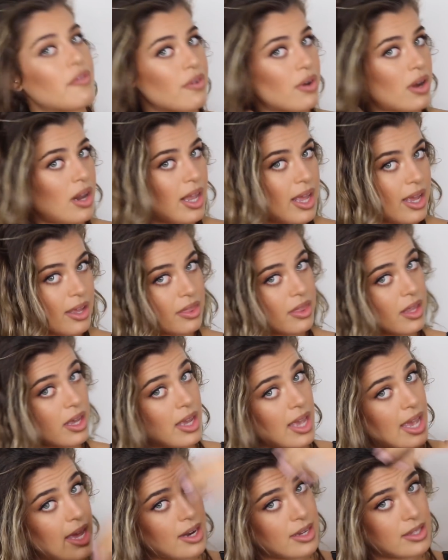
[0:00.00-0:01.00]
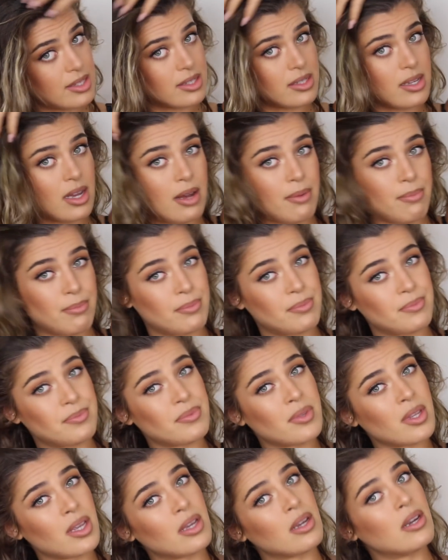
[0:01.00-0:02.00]
for length I added some
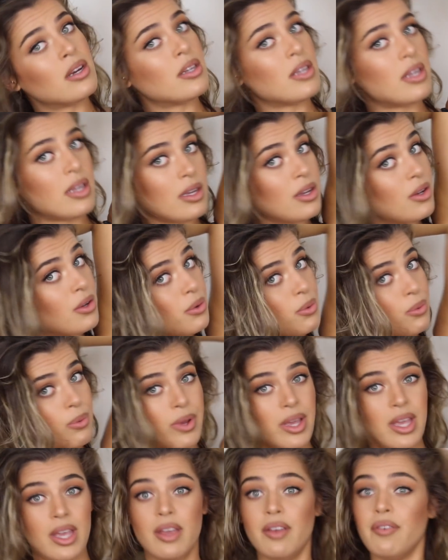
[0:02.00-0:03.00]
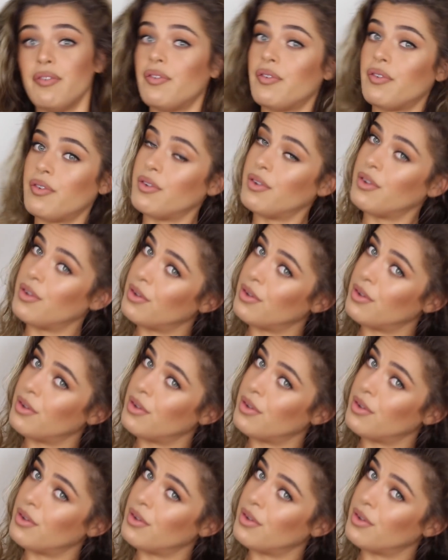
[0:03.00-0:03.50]
weave